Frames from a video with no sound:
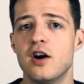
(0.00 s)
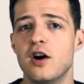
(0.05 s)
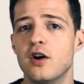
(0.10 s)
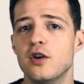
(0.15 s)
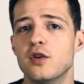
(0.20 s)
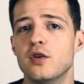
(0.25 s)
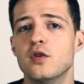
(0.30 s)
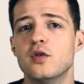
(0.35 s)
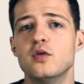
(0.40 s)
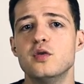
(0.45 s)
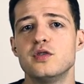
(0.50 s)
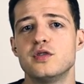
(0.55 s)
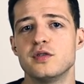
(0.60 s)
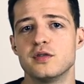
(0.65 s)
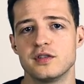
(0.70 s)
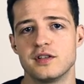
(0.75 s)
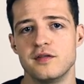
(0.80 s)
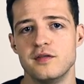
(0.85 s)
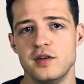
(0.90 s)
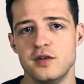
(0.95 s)
on all
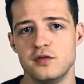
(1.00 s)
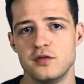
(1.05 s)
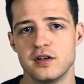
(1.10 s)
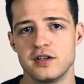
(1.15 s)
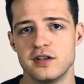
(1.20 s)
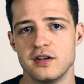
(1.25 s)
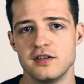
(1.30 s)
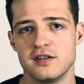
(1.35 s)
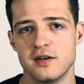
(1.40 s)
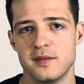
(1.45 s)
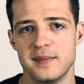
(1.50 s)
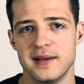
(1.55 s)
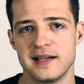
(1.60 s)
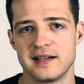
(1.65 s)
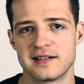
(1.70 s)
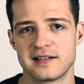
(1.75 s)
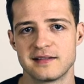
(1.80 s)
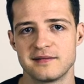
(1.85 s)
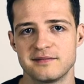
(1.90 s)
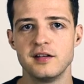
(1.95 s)
sorts of nutrition
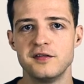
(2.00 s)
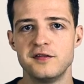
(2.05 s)
topics.